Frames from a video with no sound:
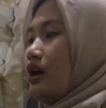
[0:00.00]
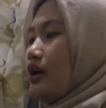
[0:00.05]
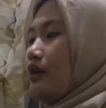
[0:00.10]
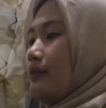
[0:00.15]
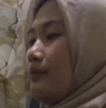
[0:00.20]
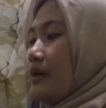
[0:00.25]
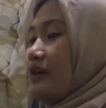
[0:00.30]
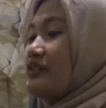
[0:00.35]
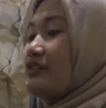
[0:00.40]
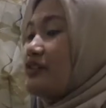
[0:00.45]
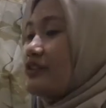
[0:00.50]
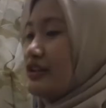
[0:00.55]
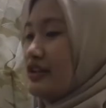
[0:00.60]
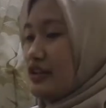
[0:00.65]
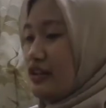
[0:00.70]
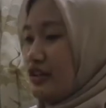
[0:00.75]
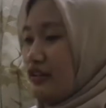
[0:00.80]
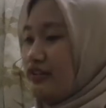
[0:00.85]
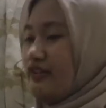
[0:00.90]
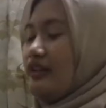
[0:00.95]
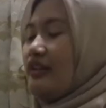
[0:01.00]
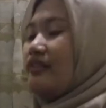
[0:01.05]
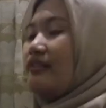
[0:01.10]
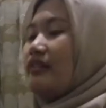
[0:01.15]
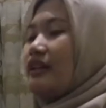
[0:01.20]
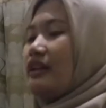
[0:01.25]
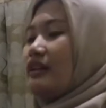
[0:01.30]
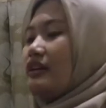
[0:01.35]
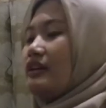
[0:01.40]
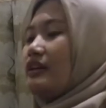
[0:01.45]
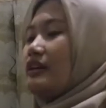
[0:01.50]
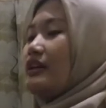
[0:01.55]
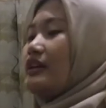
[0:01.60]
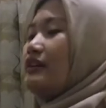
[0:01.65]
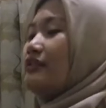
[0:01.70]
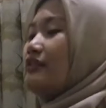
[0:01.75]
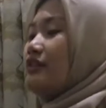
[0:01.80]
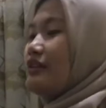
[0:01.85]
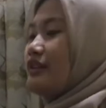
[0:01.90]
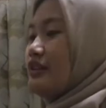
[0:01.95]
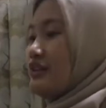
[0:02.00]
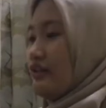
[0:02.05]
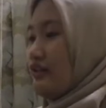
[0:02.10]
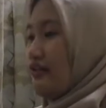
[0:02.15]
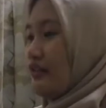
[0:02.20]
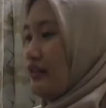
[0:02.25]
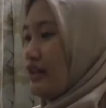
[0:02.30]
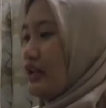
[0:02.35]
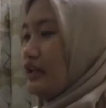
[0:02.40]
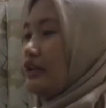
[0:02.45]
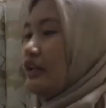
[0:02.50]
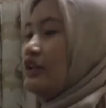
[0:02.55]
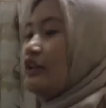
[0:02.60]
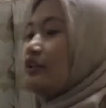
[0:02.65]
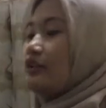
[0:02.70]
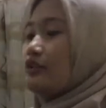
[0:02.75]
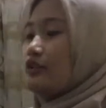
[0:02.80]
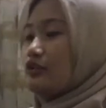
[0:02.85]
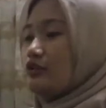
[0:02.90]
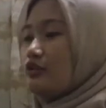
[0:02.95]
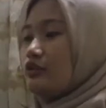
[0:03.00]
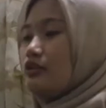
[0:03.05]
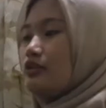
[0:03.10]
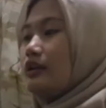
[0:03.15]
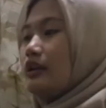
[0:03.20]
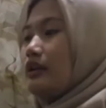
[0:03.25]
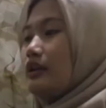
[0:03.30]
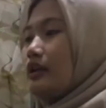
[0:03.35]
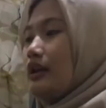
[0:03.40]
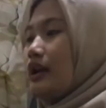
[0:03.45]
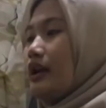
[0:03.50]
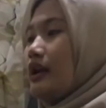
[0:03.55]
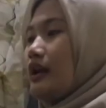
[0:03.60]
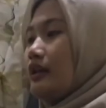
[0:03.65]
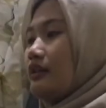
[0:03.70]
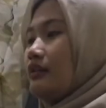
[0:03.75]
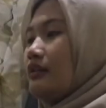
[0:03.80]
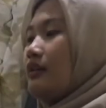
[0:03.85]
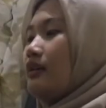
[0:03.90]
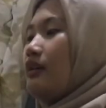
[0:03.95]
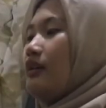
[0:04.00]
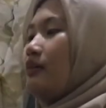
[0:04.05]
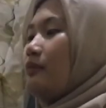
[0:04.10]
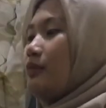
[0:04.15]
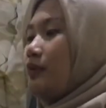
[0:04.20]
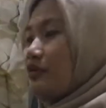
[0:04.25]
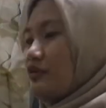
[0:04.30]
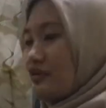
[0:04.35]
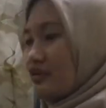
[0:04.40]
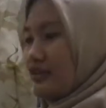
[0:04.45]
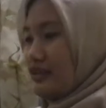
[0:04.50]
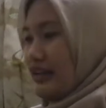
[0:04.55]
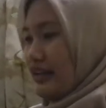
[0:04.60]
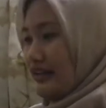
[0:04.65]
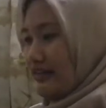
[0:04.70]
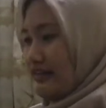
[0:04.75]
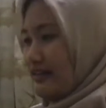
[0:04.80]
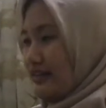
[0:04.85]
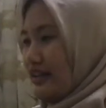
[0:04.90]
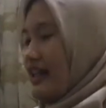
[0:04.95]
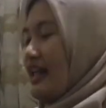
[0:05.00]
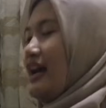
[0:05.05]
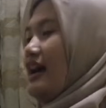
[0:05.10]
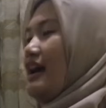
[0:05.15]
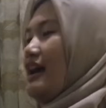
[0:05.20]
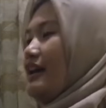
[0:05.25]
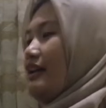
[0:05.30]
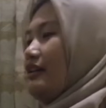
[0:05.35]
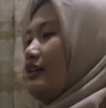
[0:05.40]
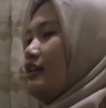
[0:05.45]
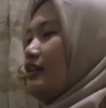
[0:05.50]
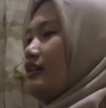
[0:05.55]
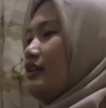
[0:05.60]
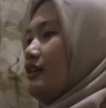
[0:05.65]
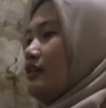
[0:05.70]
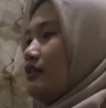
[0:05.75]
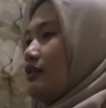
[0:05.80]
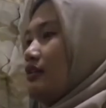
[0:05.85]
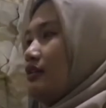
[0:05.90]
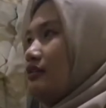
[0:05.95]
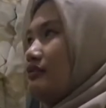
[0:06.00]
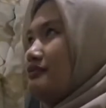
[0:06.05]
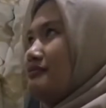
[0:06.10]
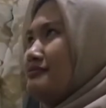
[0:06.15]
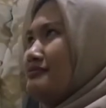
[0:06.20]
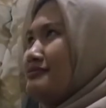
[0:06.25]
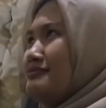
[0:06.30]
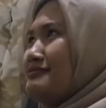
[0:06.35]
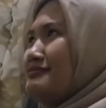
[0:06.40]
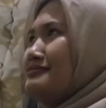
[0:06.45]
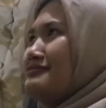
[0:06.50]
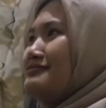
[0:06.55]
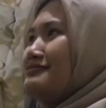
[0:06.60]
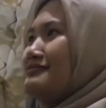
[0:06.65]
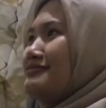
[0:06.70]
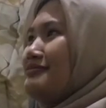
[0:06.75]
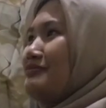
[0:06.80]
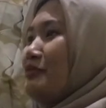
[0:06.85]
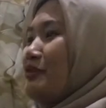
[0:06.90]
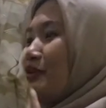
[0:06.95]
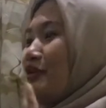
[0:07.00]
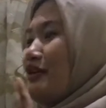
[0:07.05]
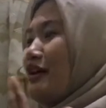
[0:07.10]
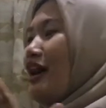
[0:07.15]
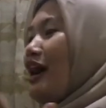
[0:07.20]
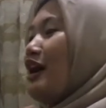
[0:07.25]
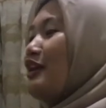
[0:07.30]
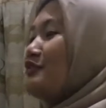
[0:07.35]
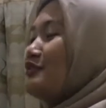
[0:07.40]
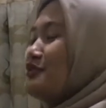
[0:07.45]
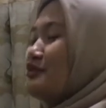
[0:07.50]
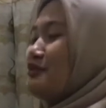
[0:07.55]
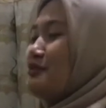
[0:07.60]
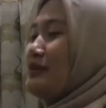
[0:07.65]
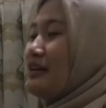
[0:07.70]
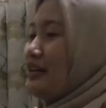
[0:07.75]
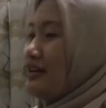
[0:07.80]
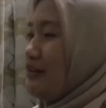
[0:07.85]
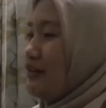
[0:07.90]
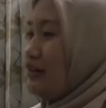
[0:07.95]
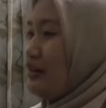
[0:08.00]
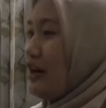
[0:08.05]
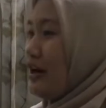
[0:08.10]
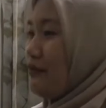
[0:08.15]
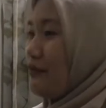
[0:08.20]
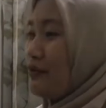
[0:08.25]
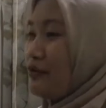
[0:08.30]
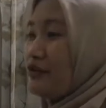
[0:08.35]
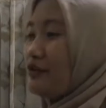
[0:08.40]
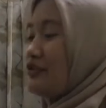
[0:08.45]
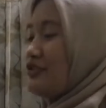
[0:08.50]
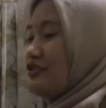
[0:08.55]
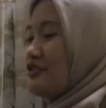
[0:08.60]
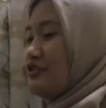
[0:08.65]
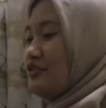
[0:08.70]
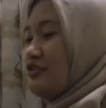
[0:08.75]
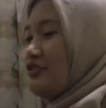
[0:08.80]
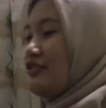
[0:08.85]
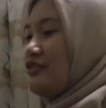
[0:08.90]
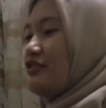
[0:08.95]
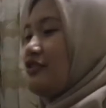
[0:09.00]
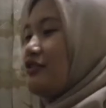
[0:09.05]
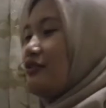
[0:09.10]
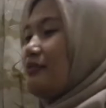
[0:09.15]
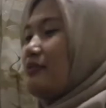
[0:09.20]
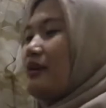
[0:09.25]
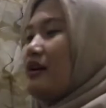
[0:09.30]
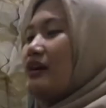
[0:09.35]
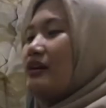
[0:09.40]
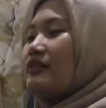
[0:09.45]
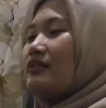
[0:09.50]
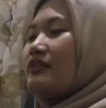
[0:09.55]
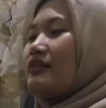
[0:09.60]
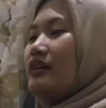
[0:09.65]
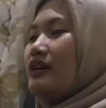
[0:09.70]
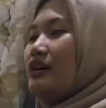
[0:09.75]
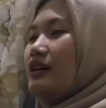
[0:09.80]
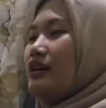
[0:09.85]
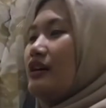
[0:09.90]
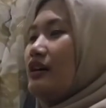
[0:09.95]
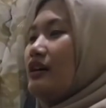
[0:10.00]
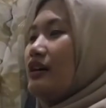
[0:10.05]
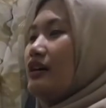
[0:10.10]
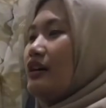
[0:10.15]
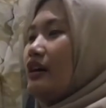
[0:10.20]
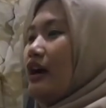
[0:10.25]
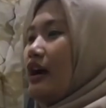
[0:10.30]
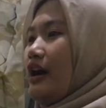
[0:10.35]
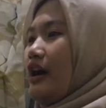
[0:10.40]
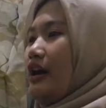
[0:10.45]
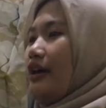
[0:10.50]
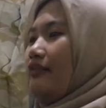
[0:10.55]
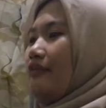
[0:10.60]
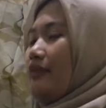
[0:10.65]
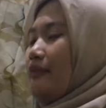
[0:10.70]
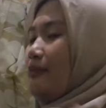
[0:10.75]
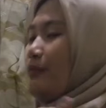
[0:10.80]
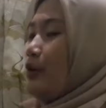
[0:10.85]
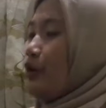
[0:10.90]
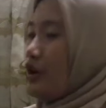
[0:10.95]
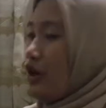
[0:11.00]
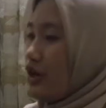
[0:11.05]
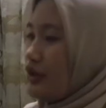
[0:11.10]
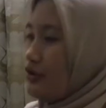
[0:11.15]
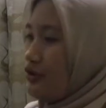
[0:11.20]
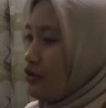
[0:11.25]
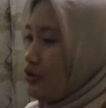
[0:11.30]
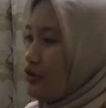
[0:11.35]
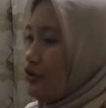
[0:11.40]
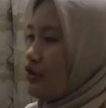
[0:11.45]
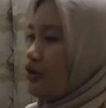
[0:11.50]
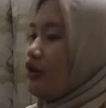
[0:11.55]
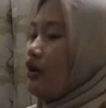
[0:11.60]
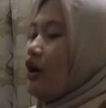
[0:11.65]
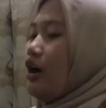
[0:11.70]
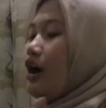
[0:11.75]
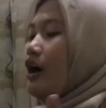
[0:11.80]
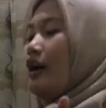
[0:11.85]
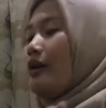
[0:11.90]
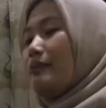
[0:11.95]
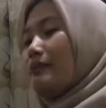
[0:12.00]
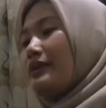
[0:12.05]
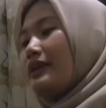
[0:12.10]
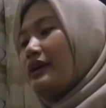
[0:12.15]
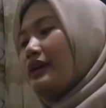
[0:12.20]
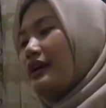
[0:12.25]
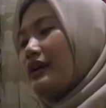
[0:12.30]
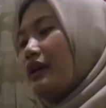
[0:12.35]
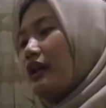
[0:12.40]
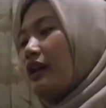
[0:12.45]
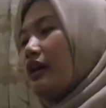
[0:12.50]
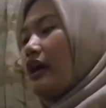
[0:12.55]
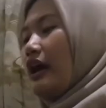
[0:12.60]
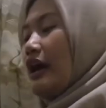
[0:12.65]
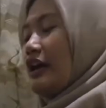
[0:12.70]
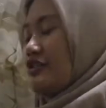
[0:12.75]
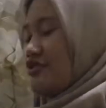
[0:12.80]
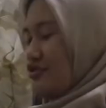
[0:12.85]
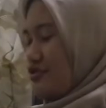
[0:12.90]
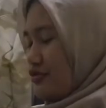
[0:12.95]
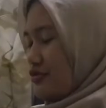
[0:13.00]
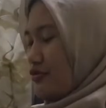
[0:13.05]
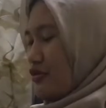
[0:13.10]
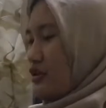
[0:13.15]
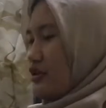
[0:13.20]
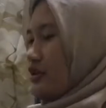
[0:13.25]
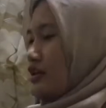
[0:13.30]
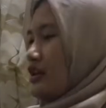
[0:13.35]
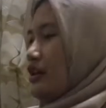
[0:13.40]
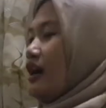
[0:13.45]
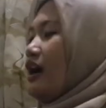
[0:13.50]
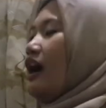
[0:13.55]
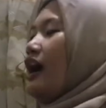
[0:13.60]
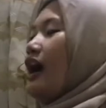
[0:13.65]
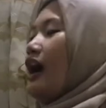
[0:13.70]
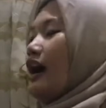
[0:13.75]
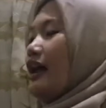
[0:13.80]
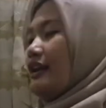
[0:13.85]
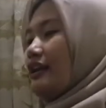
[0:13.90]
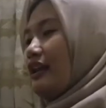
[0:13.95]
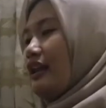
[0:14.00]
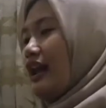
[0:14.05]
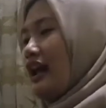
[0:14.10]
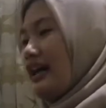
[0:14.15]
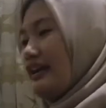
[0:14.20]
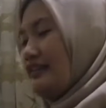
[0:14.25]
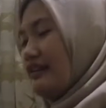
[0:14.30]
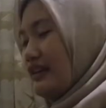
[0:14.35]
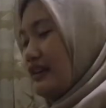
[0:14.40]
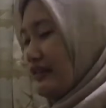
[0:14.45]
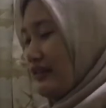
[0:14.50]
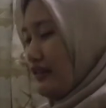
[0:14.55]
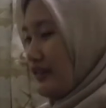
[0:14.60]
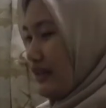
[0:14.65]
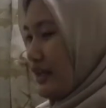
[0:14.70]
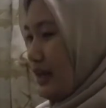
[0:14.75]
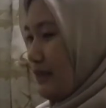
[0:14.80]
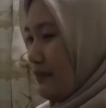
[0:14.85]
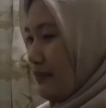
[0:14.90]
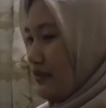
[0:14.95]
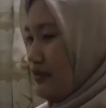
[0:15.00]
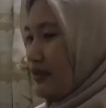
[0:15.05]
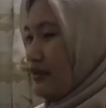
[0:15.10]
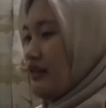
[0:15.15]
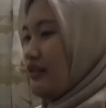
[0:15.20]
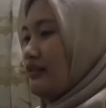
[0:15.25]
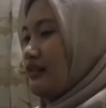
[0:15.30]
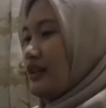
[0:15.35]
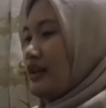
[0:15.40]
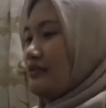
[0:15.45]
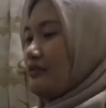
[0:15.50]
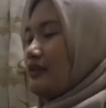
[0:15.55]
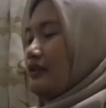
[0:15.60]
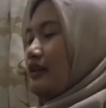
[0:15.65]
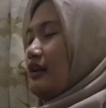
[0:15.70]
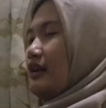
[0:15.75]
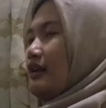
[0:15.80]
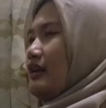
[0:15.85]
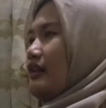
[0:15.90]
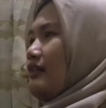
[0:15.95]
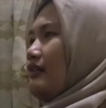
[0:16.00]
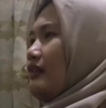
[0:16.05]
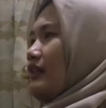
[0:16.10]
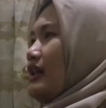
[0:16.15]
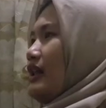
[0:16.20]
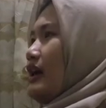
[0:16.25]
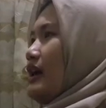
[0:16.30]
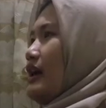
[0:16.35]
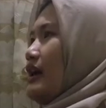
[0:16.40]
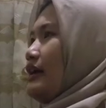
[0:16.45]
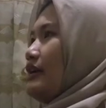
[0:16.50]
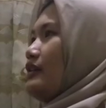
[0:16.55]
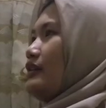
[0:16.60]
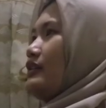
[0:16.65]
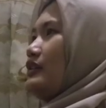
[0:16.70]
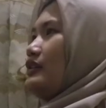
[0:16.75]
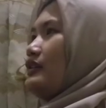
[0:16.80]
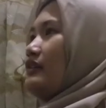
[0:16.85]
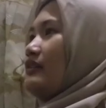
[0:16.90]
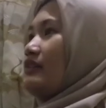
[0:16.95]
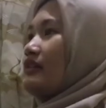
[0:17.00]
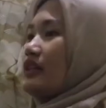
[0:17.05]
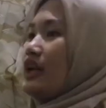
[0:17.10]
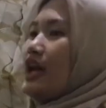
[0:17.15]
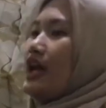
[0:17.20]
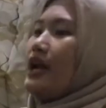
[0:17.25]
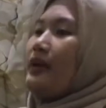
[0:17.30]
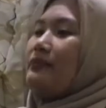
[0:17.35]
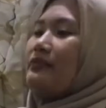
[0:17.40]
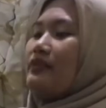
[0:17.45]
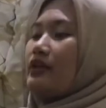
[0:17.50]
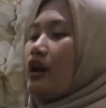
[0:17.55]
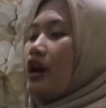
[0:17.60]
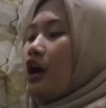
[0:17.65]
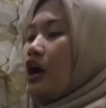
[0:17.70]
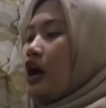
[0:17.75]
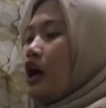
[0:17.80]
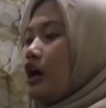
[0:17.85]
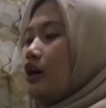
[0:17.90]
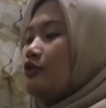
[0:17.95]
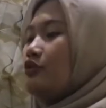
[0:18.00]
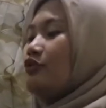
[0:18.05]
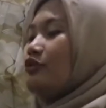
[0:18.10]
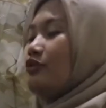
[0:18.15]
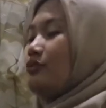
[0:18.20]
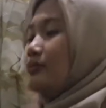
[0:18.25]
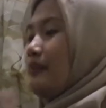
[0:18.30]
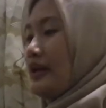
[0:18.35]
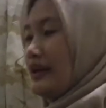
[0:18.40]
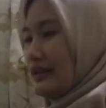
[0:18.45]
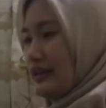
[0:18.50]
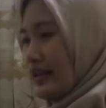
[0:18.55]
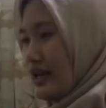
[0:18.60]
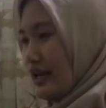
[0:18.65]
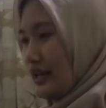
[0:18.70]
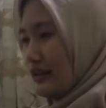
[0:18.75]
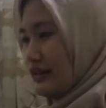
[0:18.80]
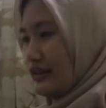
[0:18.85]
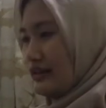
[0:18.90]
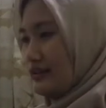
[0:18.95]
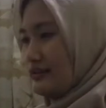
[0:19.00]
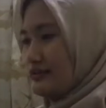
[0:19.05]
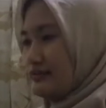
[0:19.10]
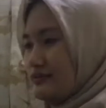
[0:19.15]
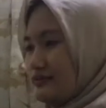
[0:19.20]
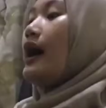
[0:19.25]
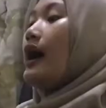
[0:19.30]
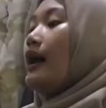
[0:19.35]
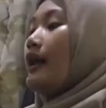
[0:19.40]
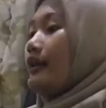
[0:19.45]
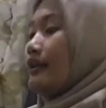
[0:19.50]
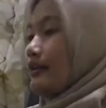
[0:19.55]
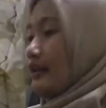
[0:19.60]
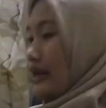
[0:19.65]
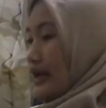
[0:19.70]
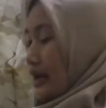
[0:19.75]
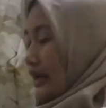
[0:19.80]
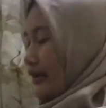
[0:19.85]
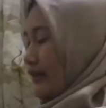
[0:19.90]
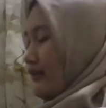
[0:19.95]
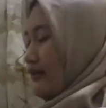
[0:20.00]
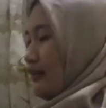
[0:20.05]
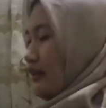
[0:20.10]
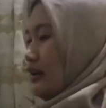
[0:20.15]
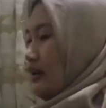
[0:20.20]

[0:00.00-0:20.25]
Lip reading: materials is like the ingredients that include in that procedure text, like for how to make a avocado juice, you must have avocado, milk, and sugar. And the last is steps. The step is like the steps how to make that. Next,